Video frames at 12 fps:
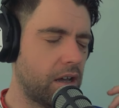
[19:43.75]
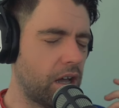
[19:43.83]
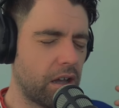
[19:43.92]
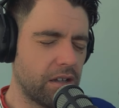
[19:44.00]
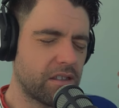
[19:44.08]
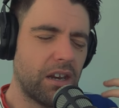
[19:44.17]

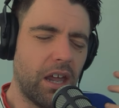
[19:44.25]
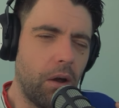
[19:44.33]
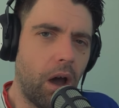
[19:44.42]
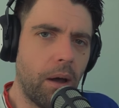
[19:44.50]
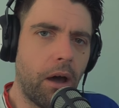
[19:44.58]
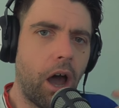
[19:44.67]

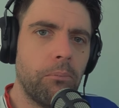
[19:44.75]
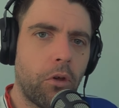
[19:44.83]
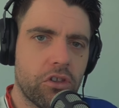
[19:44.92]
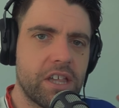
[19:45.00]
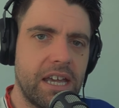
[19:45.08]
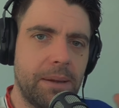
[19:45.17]
I'm
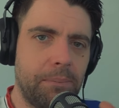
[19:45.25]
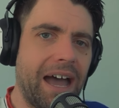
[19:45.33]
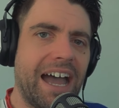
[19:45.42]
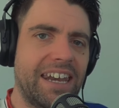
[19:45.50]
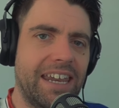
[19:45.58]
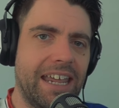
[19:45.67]
not seeing a
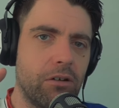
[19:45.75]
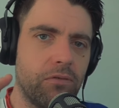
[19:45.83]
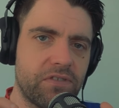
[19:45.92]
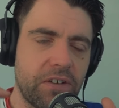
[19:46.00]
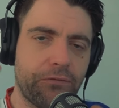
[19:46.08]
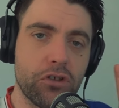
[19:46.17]
pattern here
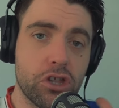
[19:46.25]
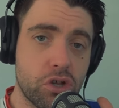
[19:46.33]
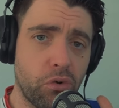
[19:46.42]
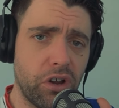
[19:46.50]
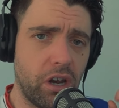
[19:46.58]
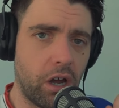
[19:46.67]
of different
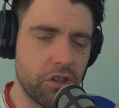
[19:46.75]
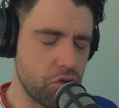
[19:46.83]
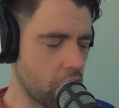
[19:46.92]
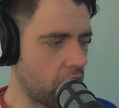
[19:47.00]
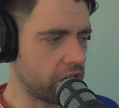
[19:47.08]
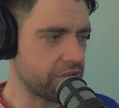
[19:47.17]
storylines. You
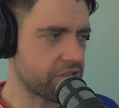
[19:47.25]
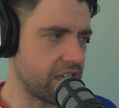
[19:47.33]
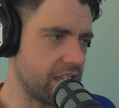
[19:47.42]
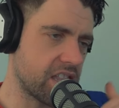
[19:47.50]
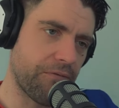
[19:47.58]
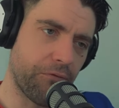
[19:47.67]
kind of
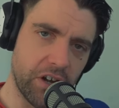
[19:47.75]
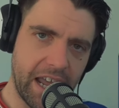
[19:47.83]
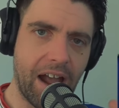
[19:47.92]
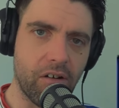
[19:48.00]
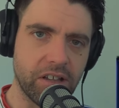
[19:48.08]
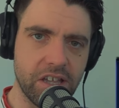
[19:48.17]
see different
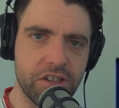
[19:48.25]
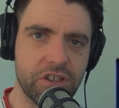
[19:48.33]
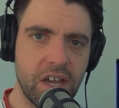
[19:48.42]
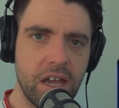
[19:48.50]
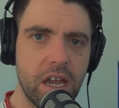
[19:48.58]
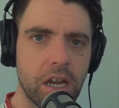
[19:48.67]
characters
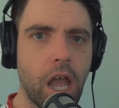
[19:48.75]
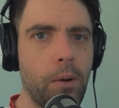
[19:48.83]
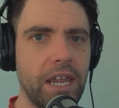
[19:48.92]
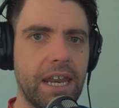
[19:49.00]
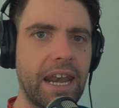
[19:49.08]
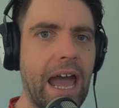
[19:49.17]

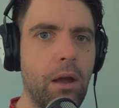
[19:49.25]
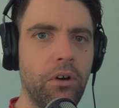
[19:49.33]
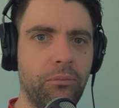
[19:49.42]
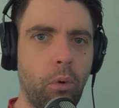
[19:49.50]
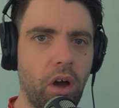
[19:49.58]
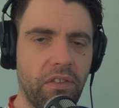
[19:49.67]
going in and out
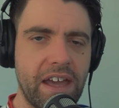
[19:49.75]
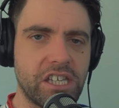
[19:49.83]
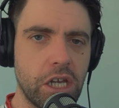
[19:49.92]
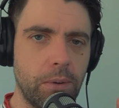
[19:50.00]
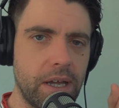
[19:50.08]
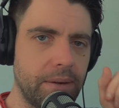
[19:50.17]
of what they're
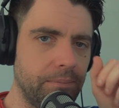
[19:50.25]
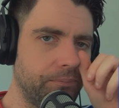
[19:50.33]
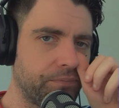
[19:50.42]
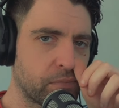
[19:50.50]
doing.